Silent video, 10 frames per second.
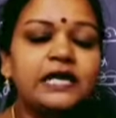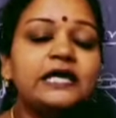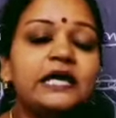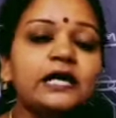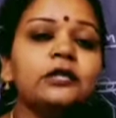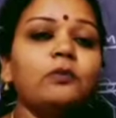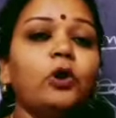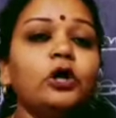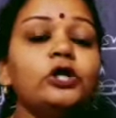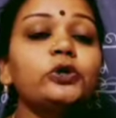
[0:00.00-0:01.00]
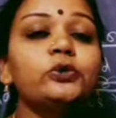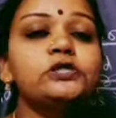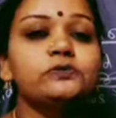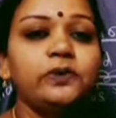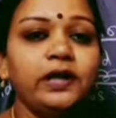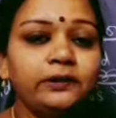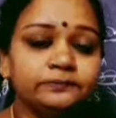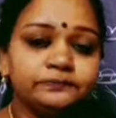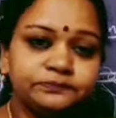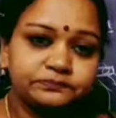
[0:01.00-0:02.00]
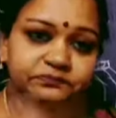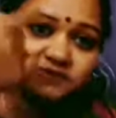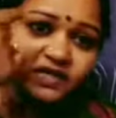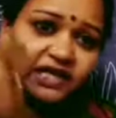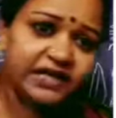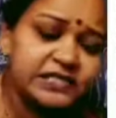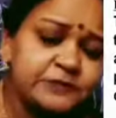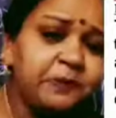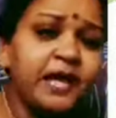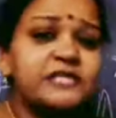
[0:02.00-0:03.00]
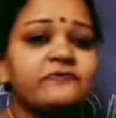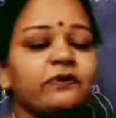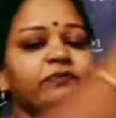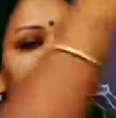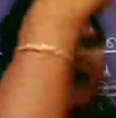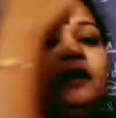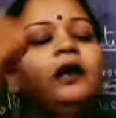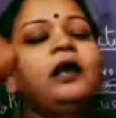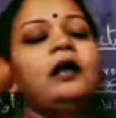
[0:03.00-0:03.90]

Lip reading: Here the molecules will displace from their